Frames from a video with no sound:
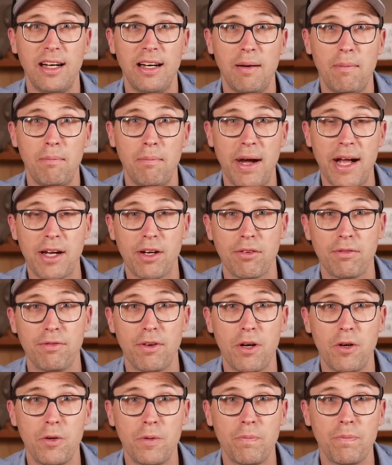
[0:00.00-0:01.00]

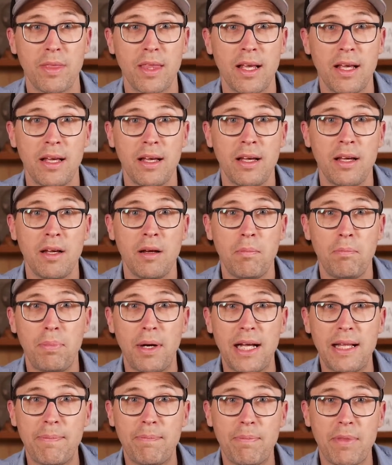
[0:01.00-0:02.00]
microphone.
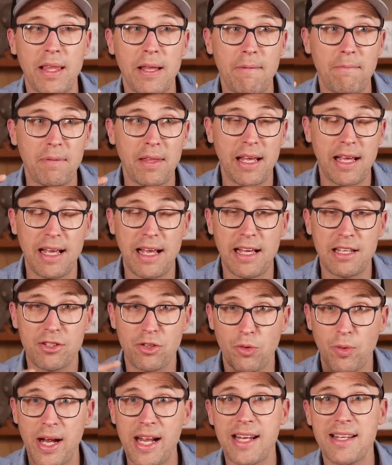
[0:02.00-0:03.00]
But as
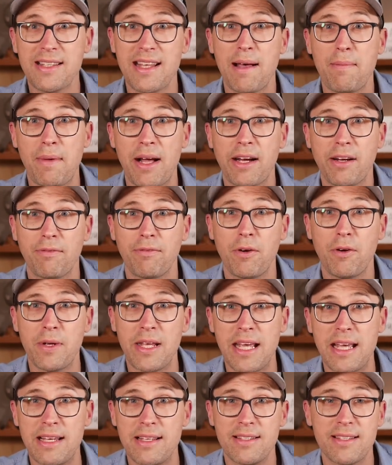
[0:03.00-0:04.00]
great as that microphone
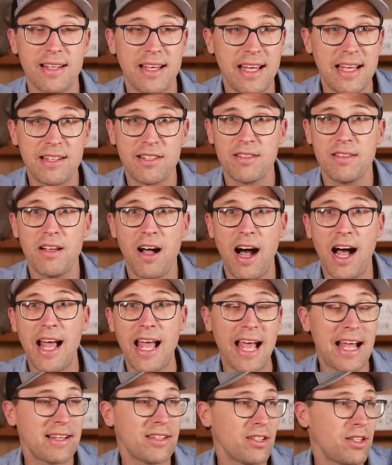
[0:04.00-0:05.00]
is, it's
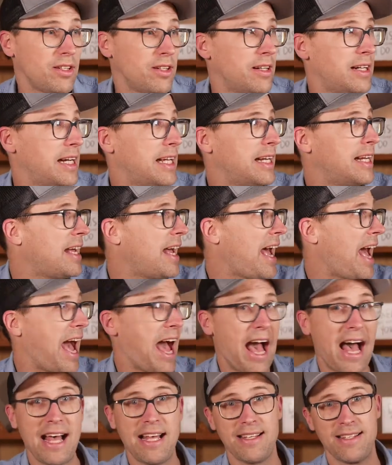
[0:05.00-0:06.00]
not as good
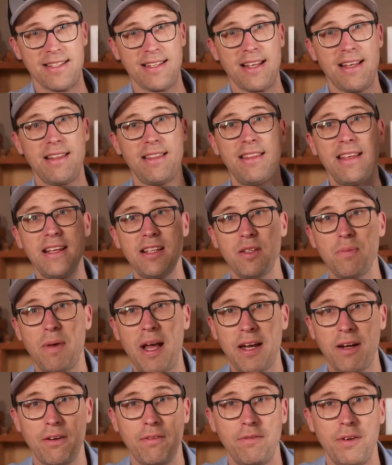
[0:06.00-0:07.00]
as this
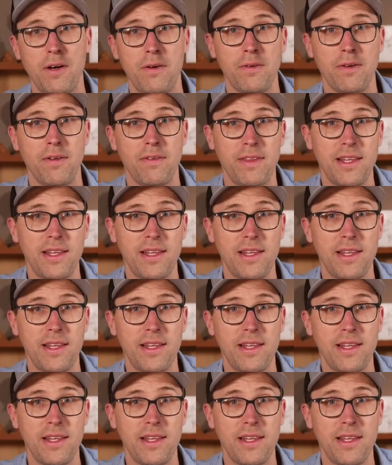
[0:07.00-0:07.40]
microphone.